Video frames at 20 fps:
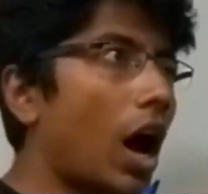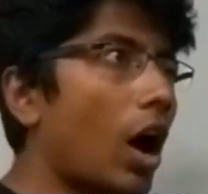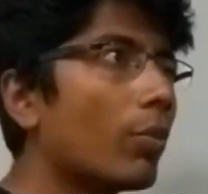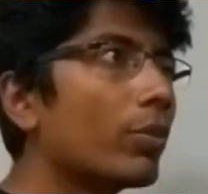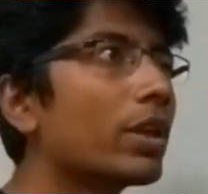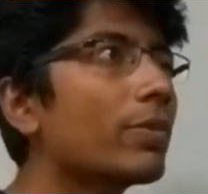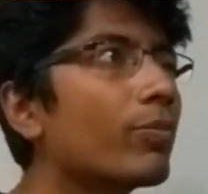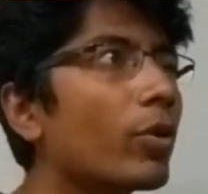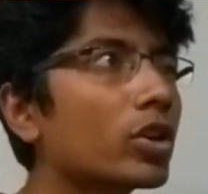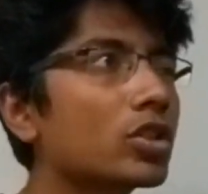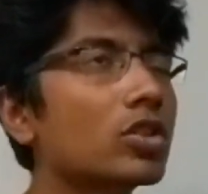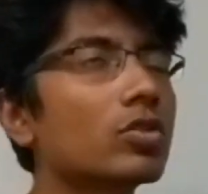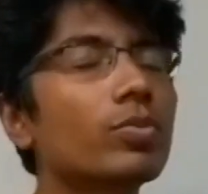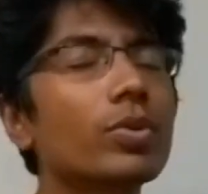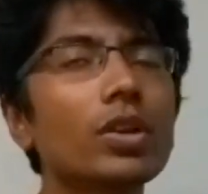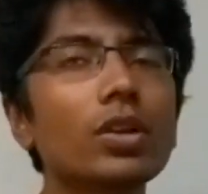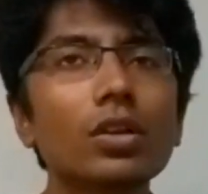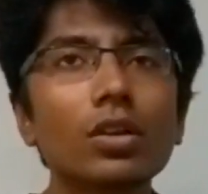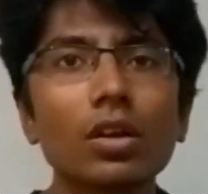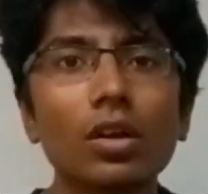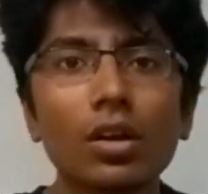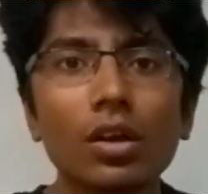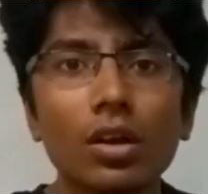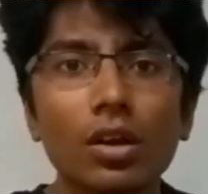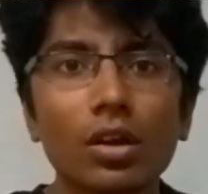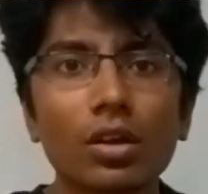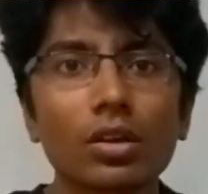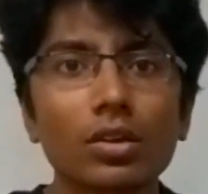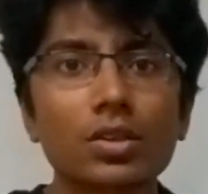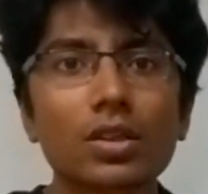How many possible
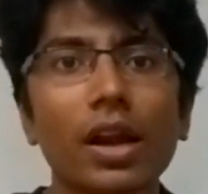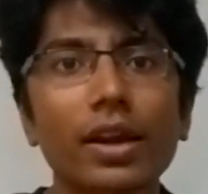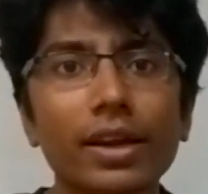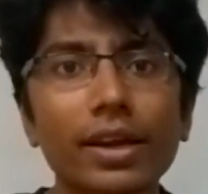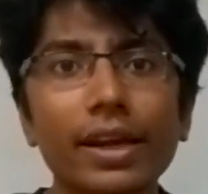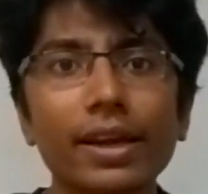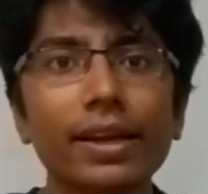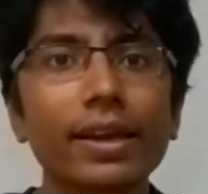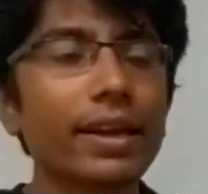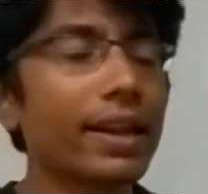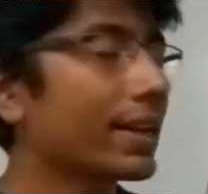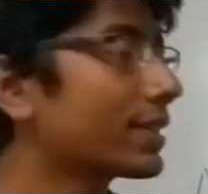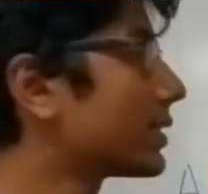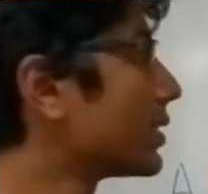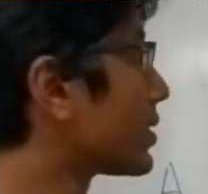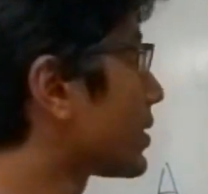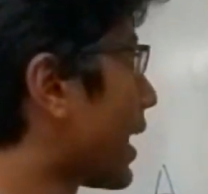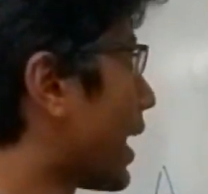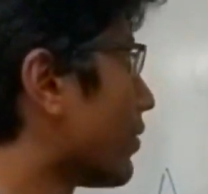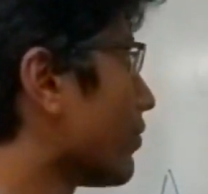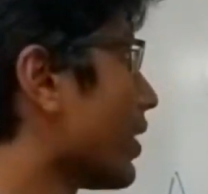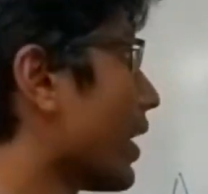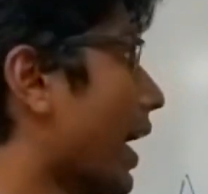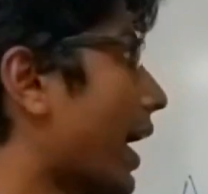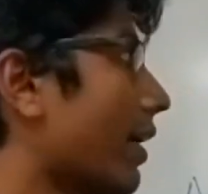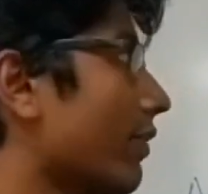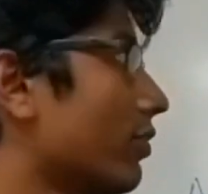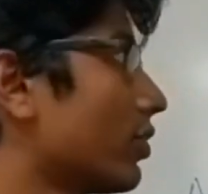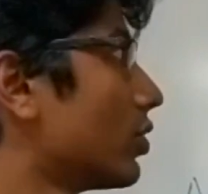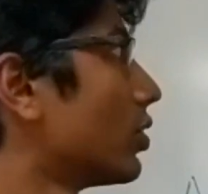start and end indexes can we
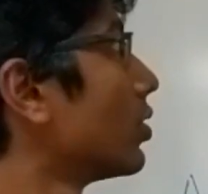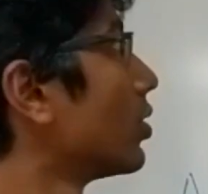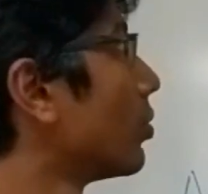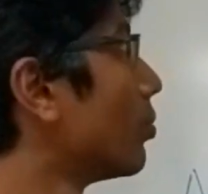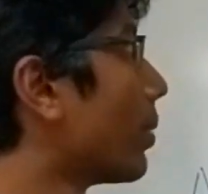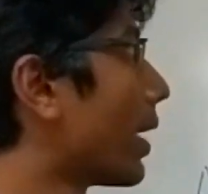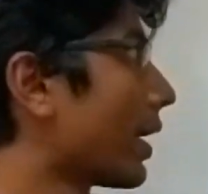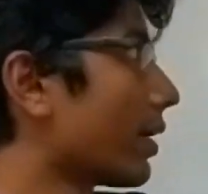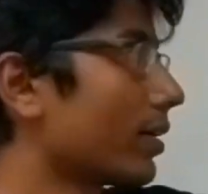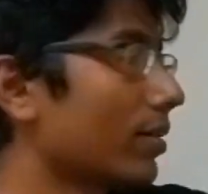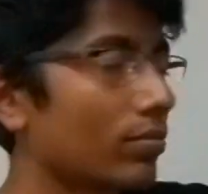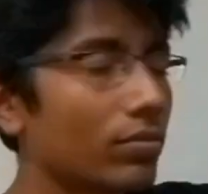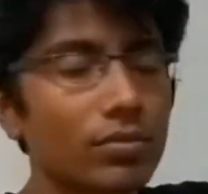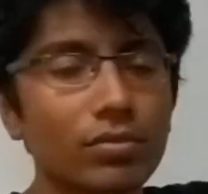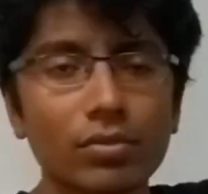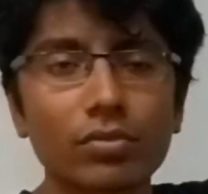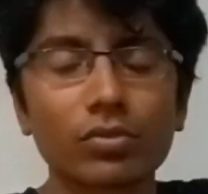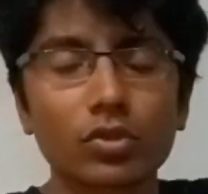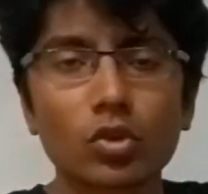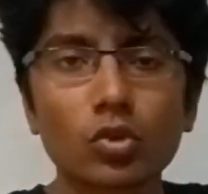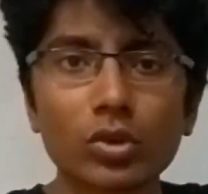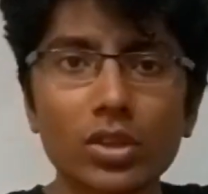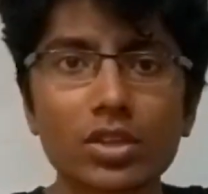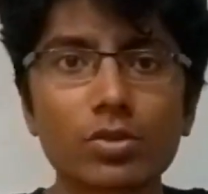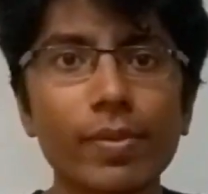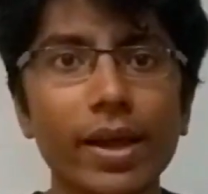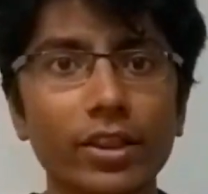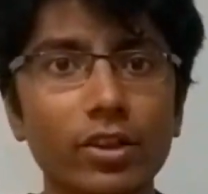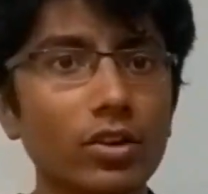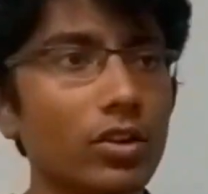have through
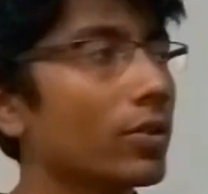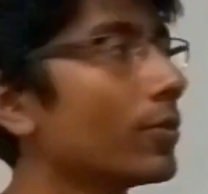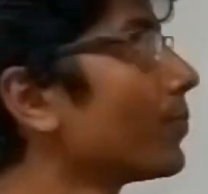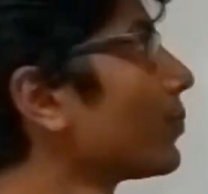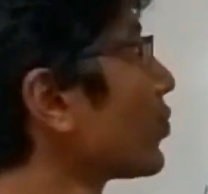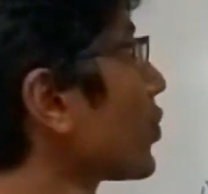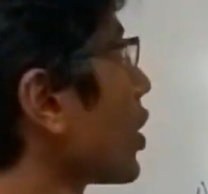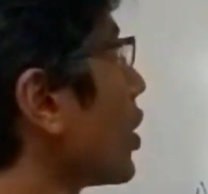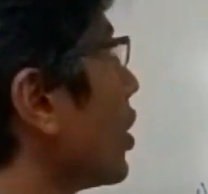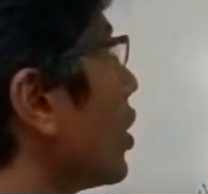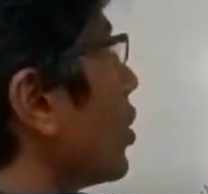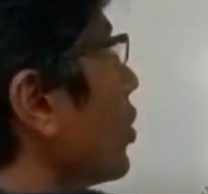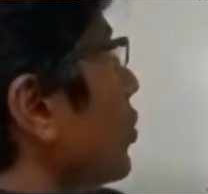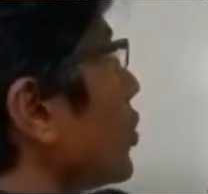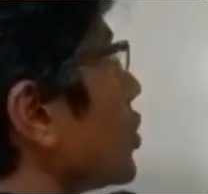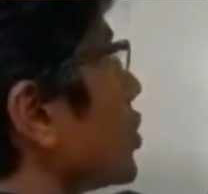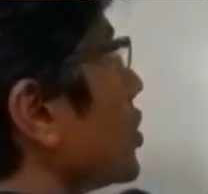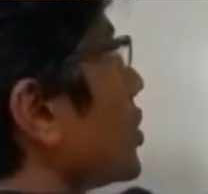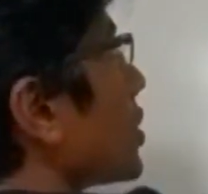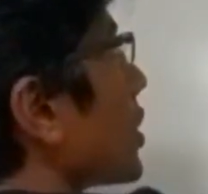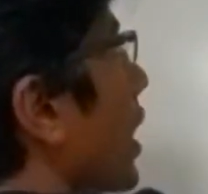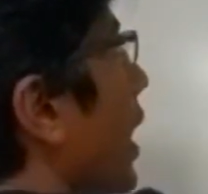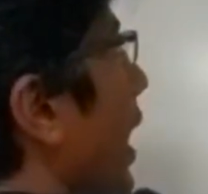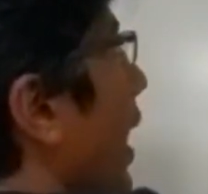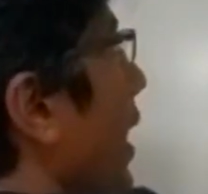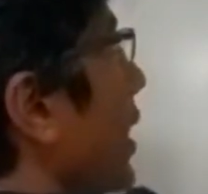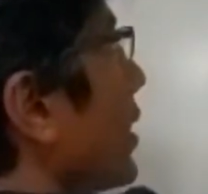this method, which is